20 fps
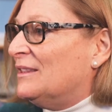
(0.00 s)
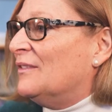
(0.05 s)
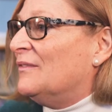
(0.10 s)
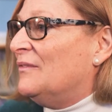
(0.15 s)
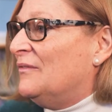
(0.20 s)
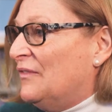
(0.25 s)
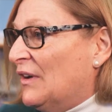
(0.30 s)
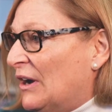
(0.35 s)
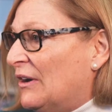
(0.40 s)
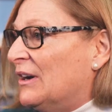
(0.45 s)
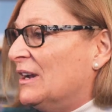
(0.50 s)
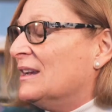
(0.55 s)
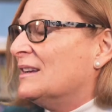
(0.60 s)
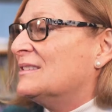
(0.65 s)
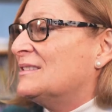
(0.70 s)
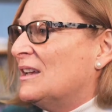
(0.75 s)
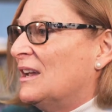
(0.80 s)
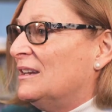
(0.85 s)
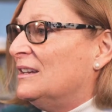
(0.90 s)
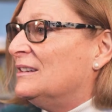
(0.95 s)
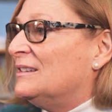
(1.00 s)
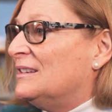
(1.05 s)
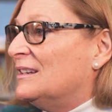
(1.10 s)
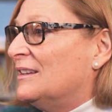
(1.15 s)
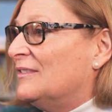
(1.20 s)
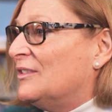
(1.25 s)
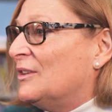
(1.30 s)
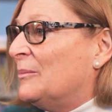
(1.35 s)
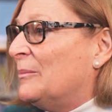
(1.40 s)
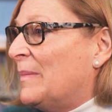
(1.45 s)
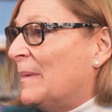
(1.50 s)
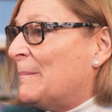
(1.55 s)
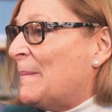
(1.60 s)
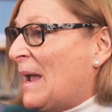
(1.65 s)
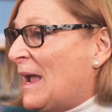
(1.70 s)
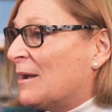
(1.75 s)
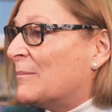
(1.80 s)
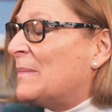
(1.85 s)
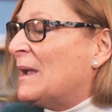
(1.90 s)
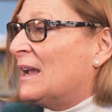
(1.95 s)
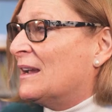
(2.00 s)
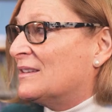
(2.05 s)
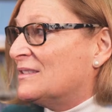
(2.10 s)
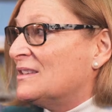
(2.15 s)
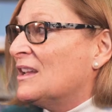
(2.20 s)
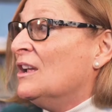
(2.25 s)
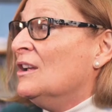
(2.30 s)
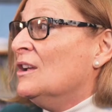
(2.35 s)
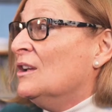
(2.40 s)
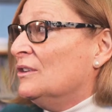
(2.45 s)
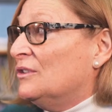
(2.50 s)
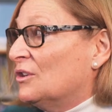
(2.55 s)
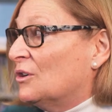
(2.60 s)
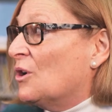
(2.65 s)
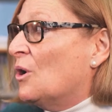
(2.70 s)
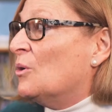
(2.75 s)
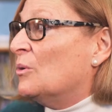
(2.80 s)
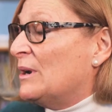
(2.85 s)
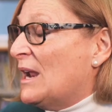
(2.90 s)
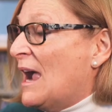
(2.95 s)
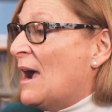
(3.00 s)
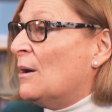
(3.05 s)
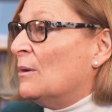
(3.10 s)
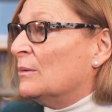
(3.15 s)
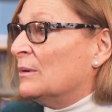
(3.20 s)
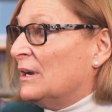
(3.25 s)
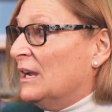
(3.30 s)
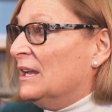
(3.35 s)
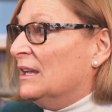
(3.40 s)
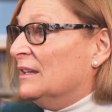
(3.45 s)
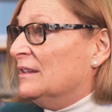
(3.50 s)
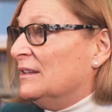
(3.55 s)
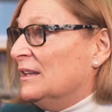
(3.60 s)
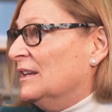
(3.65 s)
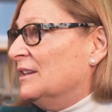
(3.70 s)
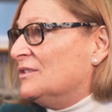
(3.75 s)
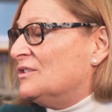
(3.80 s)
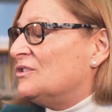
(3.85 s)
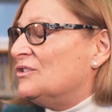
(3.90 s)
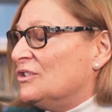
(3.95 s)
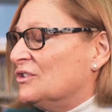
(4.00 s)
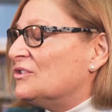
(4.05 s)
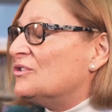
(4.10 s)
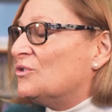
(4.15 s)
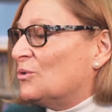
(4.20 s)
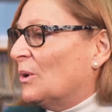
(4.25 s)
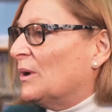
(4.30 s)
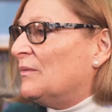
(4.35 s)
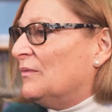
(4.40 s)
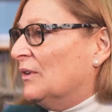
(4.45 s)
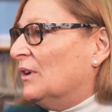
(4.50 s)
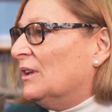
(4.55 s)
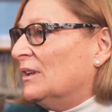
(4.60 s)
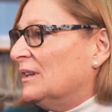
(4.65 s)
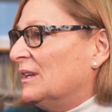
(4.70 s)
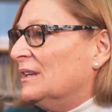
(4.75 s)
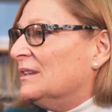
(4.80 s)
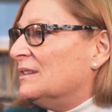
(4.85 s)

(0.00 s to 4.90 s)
They're very excited to get their backpacks to go down, and it's just joyful.